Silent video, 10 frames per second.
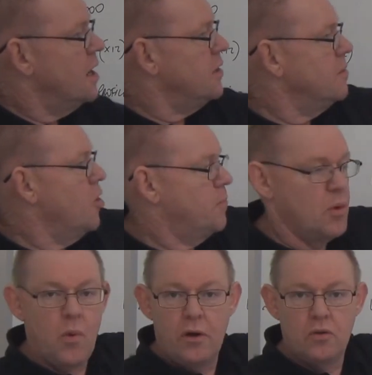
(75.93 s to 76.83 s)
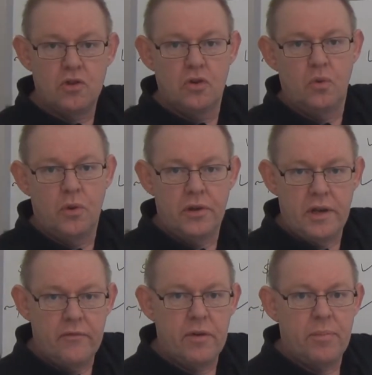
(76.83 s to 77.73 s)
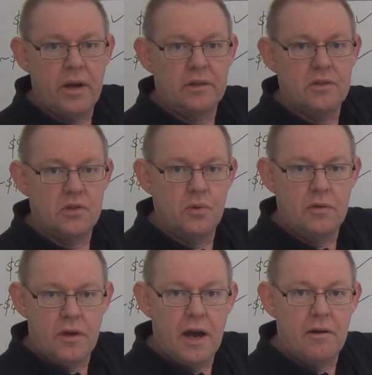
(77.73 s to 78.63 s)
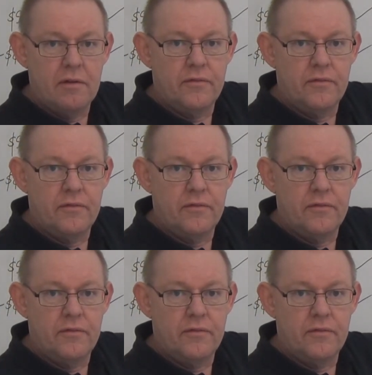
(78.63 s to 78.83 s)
And there might be one or two within every practice who are